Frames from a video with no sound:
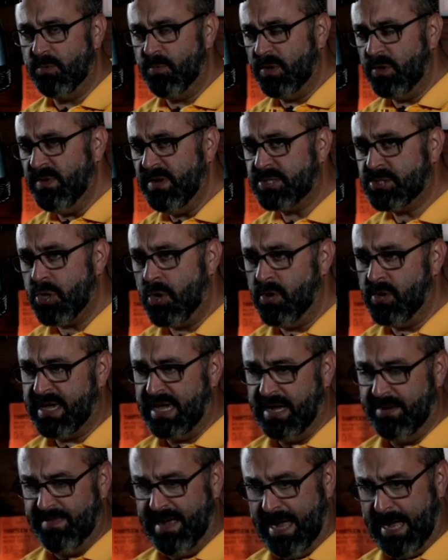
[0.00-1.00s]
What are we
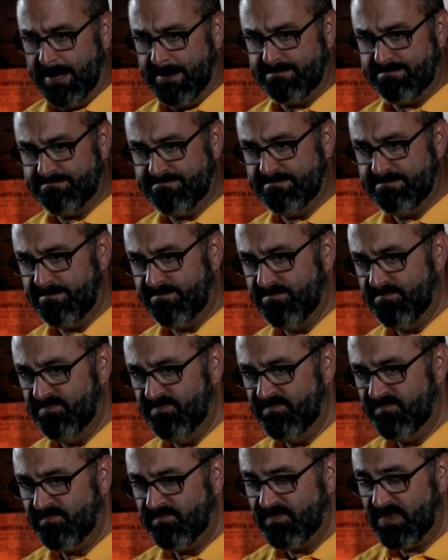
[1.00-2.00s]
talking about?
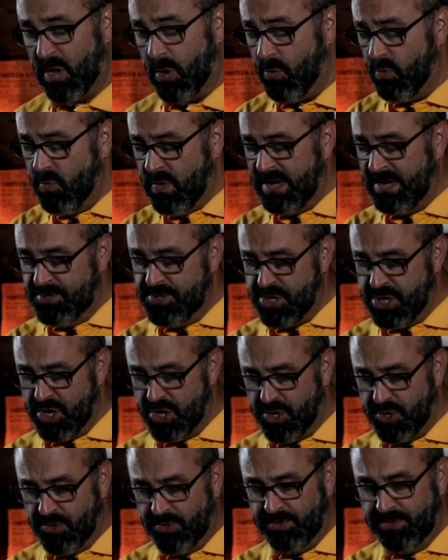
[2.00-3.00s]
A
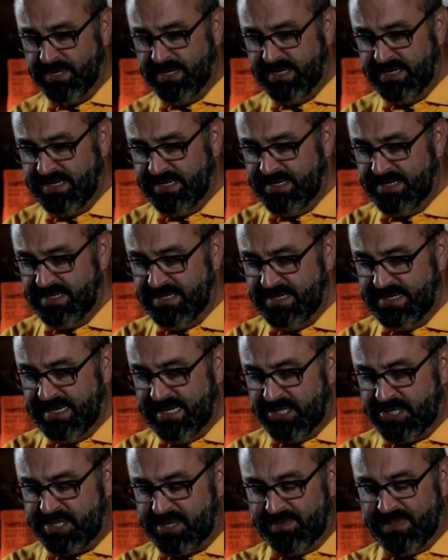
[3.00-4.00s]
window
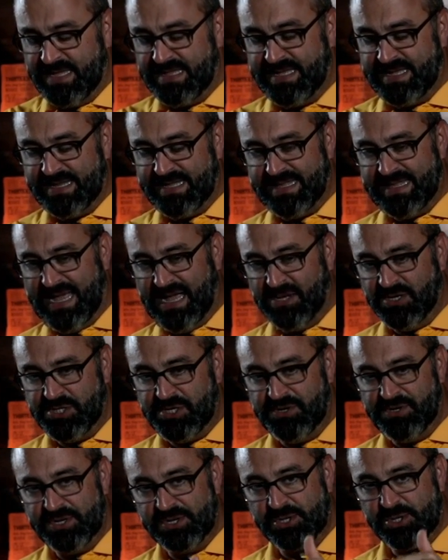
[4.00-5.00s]
is something that allows
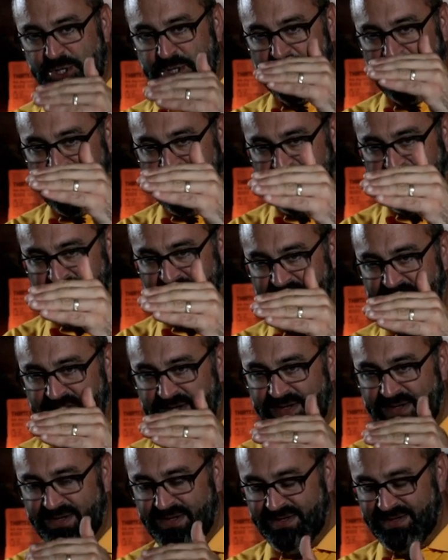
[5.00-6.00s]
you to see
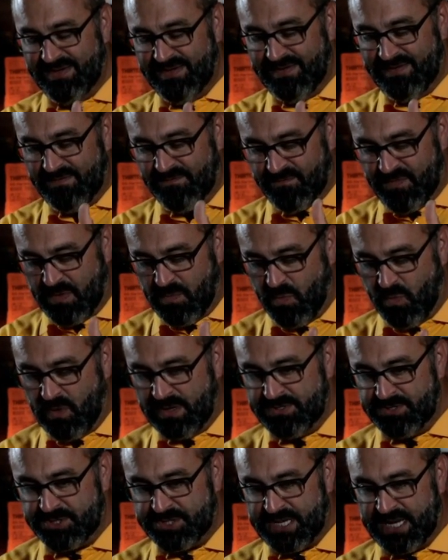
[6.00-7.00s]
from
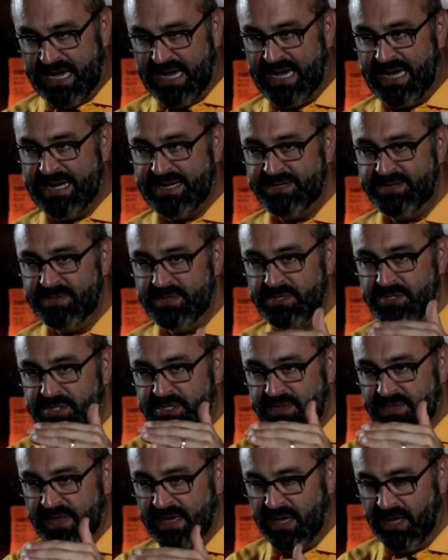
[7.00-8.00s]
one side to
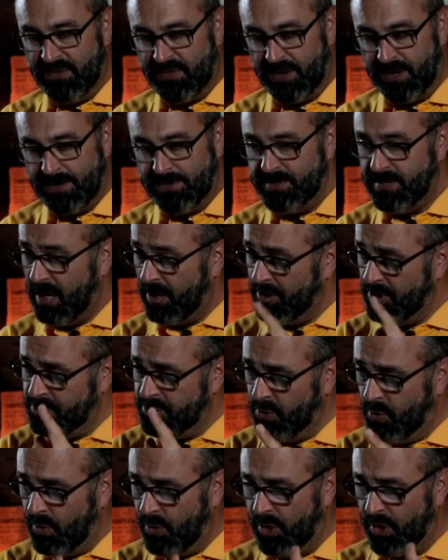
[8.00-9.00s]
the other. Not a
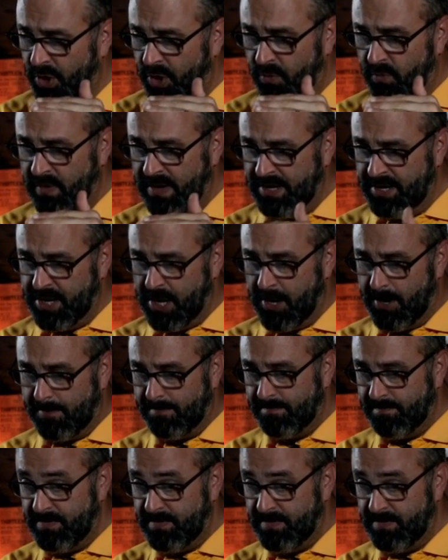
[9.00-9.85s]
door, a window.